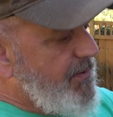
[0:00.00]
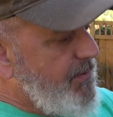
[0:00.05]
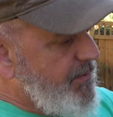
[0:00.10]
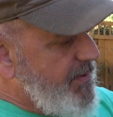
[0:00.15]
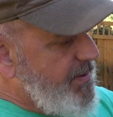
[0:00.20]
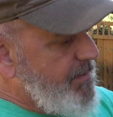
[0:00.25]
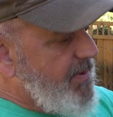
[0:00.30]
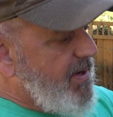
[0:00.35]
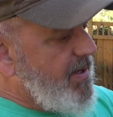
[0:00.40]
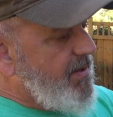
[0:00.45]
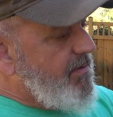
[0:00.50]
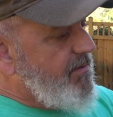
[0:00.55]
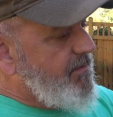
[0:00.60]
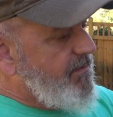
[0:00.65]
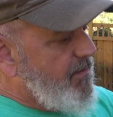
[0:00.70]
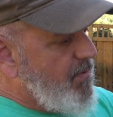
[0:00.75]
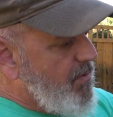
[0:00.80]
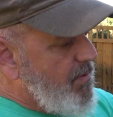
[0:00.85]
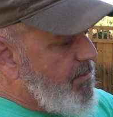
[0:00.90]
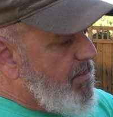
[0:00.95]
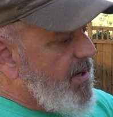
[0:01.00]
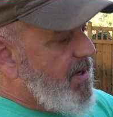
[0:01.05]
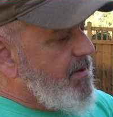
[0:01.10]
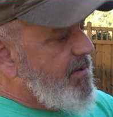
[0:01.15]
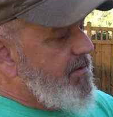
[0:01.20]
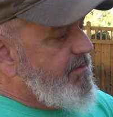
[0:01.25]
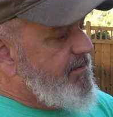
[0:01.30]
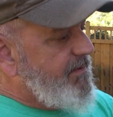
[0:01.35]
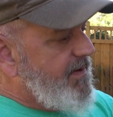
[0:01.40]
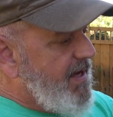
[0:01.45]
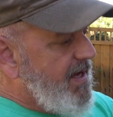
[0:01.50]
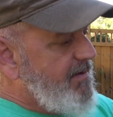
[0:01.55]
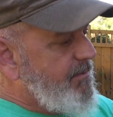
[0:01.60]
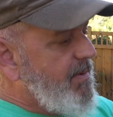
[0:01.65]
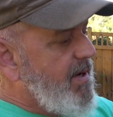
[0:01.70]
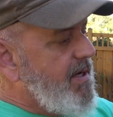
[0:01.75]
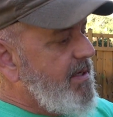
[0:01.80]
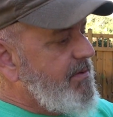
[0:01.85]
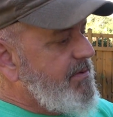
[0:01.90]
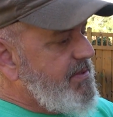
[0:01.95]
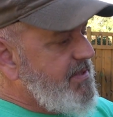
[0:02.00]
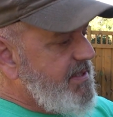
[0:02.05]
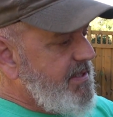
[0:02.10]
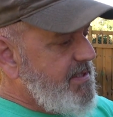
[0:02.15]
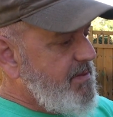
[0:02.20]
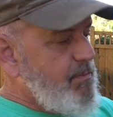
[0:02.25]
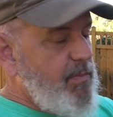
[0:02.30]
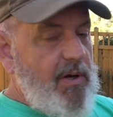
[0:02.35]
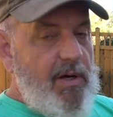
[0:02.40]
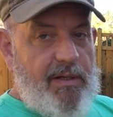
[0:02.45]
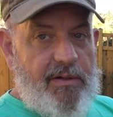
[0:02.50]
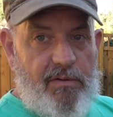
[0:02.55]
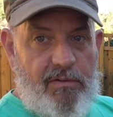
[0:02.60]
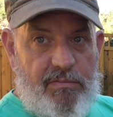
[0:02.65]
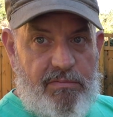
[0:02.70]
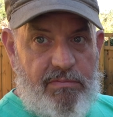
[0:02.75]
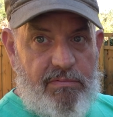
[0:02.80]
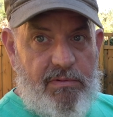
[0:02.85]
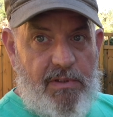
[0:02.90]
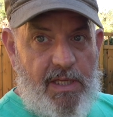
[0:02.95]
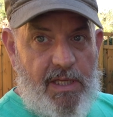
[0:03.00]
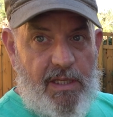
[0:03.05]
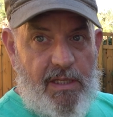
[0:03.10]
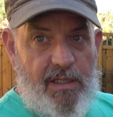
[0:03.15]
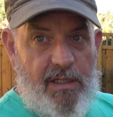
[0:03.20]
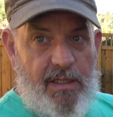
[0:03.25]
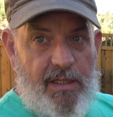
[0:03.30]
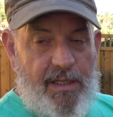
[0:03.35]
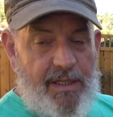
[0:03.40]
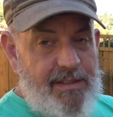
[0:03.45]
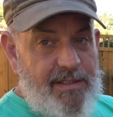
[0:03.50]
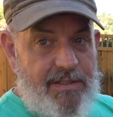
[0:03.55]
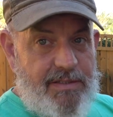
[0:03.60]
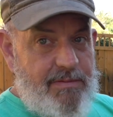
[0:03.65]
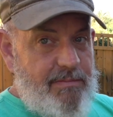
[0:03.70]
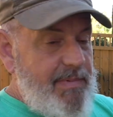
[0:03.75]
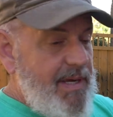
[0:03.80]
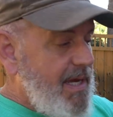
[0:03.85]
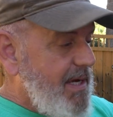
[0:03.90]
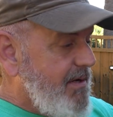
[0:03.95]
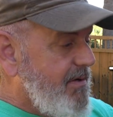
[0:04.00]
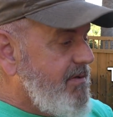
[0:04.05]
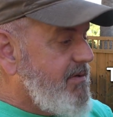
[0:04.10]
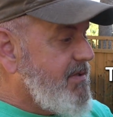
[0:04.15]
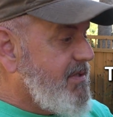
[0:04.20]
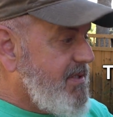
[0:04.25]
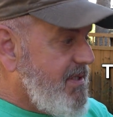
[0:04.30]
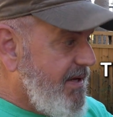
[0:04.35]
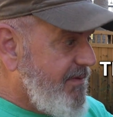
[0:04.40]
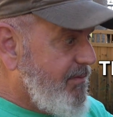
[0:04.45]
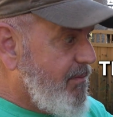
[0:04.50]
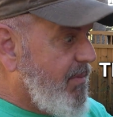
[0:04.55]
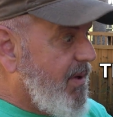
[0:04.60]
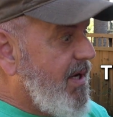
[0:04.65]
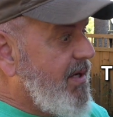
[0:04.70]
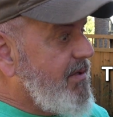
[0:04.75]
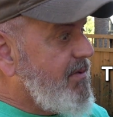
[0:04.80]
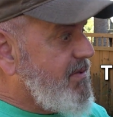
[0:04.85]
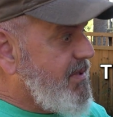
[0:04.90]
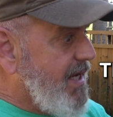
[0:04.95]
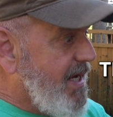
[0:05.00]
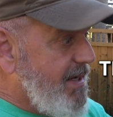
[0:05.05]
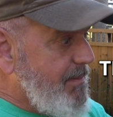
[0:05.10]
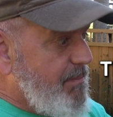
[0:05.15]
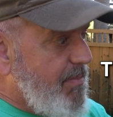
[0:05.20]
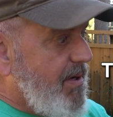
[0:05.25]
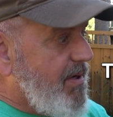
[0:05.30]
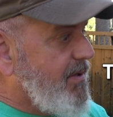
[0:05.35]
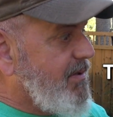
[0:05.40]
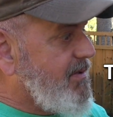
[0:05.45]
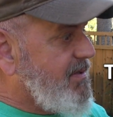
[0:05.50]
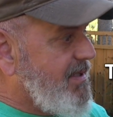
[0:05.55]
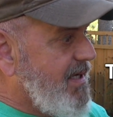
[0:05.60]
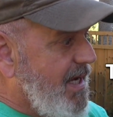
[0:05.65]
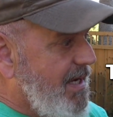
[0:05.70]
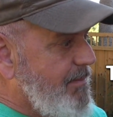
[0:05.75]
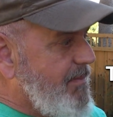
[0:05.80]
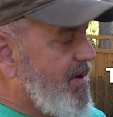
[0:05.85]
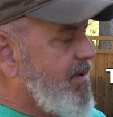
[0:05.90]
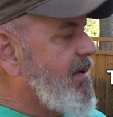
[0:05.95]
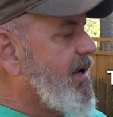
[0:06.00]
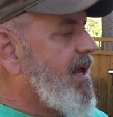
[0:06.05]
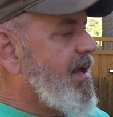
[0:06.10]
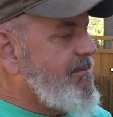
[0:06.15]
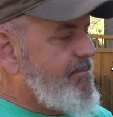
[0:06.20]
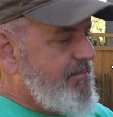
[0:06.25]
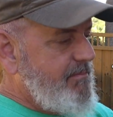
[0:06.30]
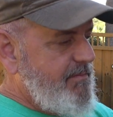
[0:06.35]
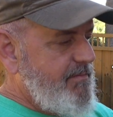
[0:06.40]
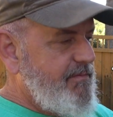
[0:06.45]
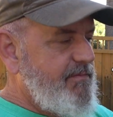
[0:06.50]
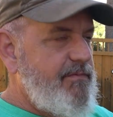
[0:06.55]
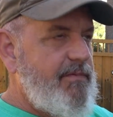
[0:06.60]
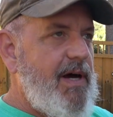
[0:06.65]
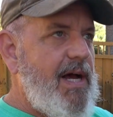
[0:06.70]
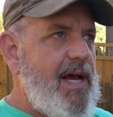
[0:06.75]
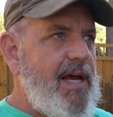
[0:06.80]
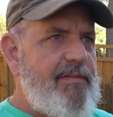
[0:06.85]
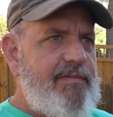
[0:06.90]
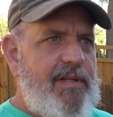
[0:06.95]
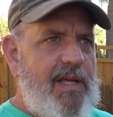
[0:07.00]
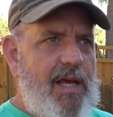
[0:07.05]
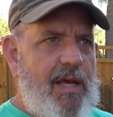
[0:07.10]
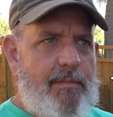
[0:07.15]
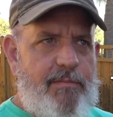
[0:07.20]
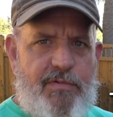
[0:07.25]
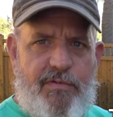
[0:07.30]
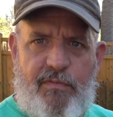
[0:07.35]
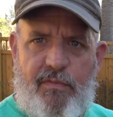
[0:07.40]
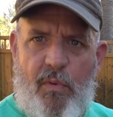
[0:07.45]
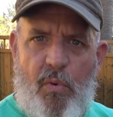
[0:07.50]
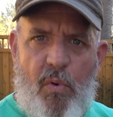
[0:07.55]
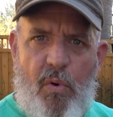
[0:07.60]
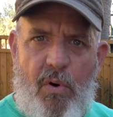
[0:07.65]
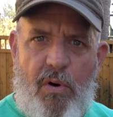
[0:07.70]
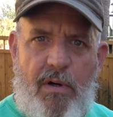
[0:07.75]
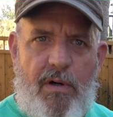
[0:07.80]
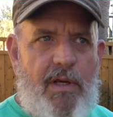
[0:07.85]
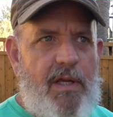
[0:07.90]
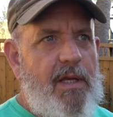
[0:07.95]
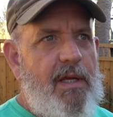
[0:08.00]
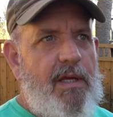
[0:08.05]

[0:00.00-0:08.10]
3 bottle, 4 bottle, 5 bottle, 6 bottle. Doesn't matter. 7 bottles, 8 bottles, 9 bottles, 5 times 4,